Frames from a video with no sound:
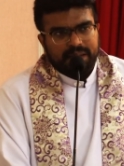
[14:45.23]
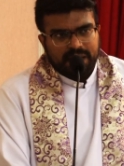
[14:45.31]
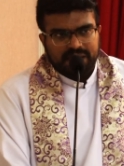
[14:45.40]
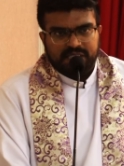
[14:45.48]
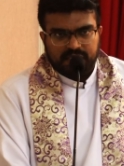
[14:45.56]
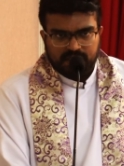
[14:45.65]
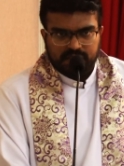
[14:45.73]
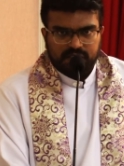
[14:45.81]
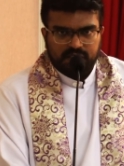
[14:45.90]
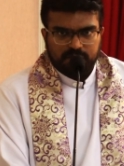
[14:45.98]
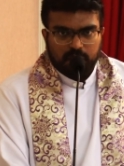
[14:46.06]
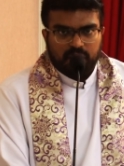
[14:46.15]
tests us
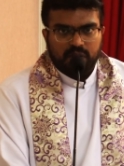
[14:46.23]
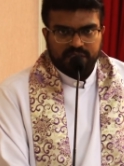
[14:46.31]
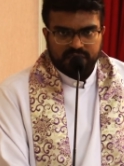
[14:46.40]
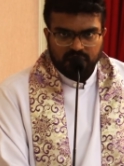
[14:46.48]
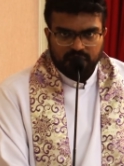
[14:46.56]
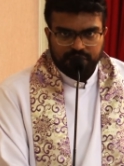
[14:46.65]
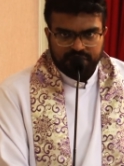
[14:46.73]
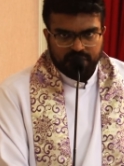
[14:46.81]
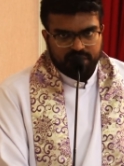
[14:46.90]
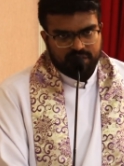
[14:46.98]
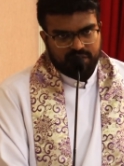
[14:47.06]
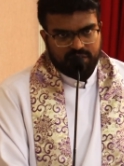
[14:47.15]
because he loves
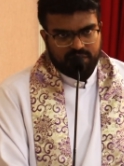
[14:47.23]
us